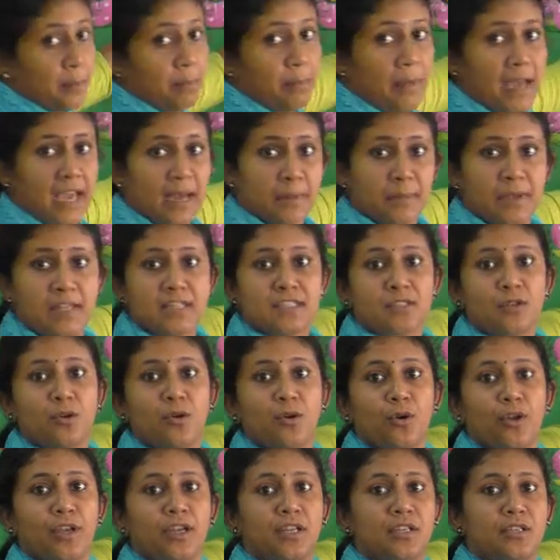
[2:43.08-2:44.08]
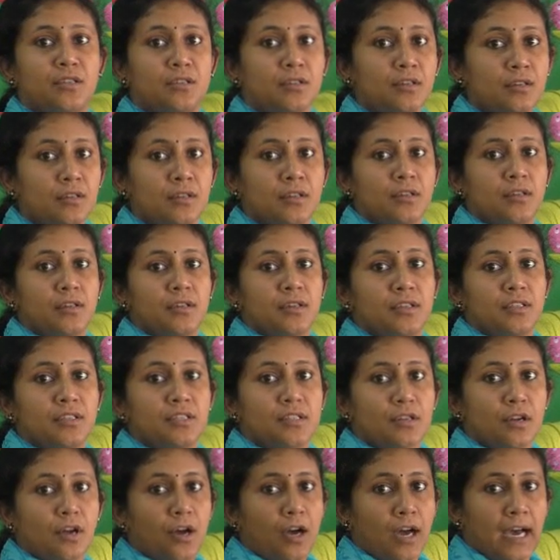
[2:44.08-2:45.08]
Ma'am is going to
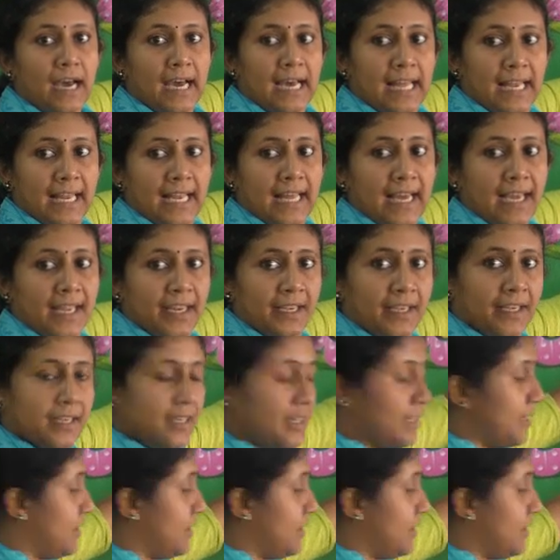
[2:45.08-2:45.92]
draw a line.